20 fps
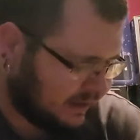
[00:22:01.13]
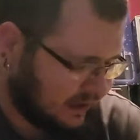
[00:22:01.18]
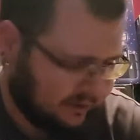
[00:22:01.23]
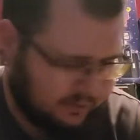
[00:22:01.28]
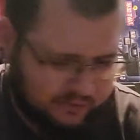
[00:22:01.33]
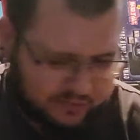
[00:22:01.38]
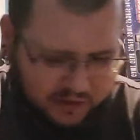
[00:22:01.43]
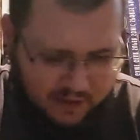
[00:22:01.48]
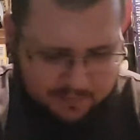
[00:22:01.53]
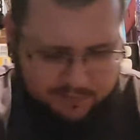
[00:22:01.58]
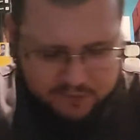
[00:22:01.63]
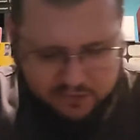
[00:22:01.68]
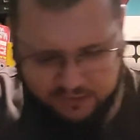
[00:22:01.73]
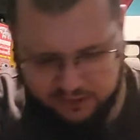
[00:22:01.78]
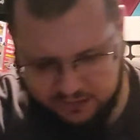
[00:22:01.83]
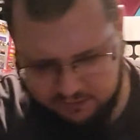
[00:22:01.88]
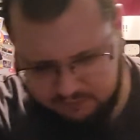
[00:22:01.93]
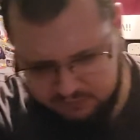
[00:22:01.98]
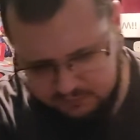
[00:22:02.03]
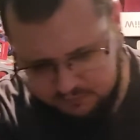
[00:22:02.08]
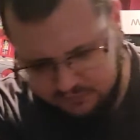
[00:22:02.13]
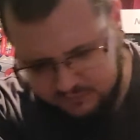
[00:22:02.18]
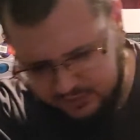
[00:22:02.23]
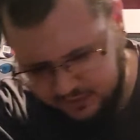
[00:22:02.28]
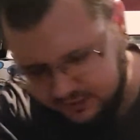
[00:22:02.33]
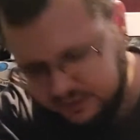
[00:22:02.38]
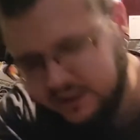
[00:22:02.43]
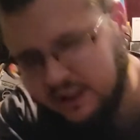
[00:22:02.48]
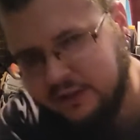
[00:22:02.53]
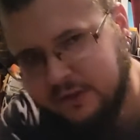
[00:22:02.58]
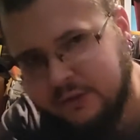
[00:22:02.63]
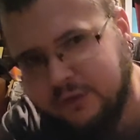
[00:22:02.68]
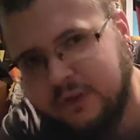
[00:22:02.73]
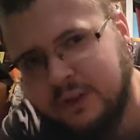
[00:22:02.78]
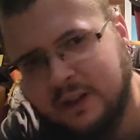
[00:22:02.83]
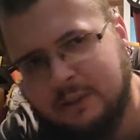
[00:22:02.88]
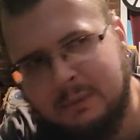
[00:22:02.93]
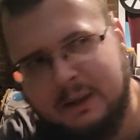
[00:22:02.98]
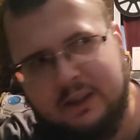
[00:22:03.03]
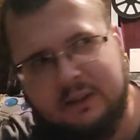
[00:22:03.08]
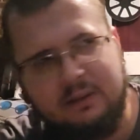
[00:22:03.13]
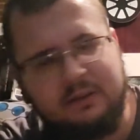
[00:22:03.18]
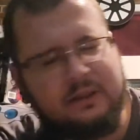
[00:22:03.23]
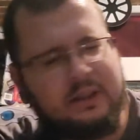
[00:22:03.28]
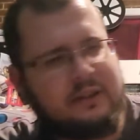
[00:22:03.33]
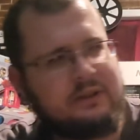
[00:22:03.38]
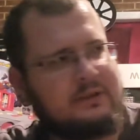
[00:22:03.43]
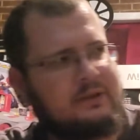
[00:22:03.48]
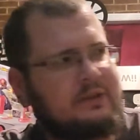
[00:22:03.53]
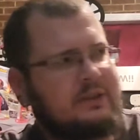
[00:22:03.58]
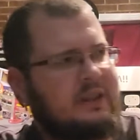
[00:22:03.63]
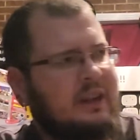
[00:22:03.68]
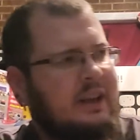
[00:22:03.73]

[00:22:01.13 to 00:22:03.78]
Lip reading: Tetris games are there? Like Tetrisphere, Magical Tetris